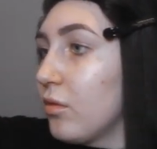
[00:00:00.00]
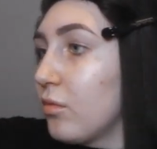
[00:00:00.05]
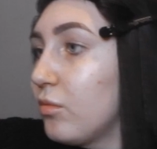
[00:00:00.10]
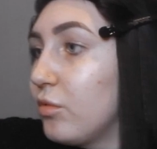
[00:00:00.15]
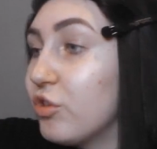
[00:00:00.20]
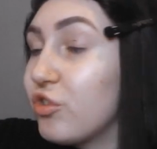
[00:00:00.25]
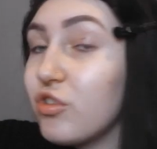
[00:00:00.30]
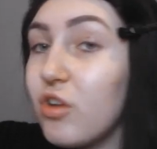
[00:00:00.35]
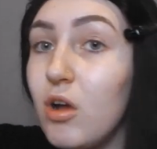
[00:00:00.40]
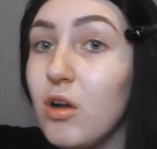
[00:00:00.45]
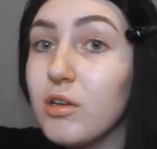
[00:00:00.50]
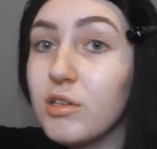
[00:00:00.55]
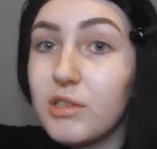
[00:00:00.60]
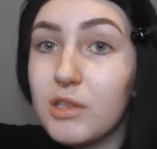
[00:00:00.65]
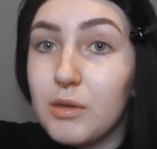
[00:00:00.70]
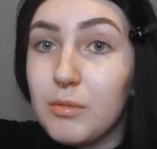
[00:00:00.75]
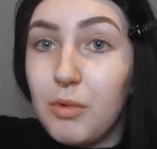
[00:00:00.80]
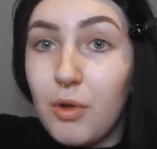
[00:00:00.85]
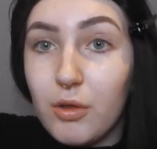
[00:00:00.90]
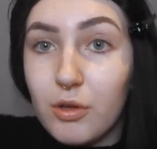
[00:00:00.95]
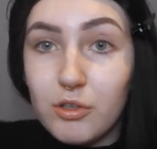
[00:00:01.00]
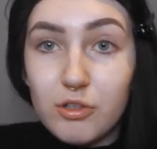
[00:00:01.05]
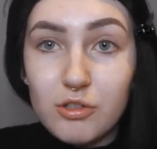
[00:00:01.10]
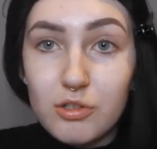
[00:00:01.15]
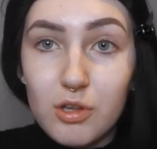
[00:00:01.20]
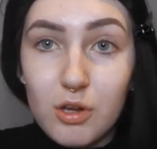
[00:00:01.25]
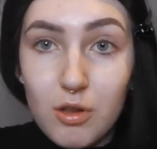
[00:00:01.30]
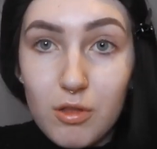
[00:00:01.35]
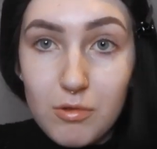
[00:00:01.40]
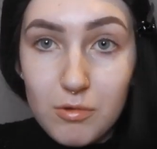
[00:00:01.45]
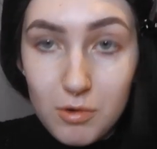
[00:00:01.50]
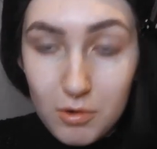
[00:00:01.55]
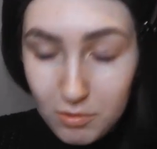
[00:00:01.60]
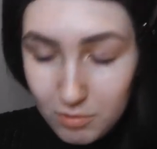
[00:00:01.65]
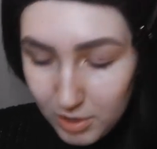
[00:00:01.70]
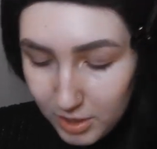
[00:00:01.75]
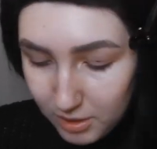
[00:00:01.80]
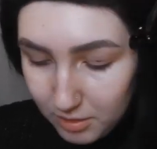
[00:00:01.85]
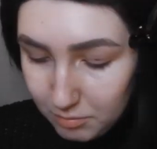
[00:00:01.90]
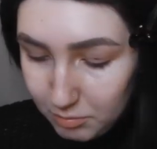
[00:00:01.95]
which honestly I'm probably just gonna throw
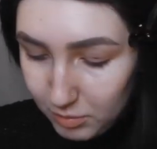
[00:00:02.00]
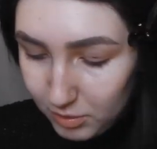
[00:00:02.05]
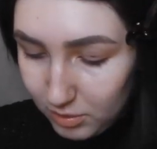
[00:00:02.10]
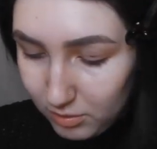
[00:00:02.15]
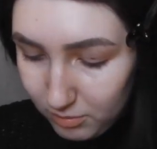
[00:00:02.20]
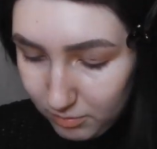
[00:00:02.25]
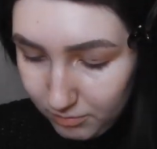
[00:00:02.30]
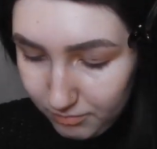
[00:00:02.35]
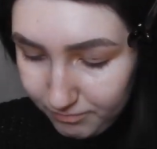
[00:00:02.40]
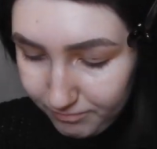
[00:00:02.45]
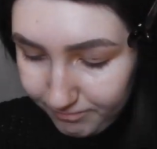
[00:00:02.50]
away, but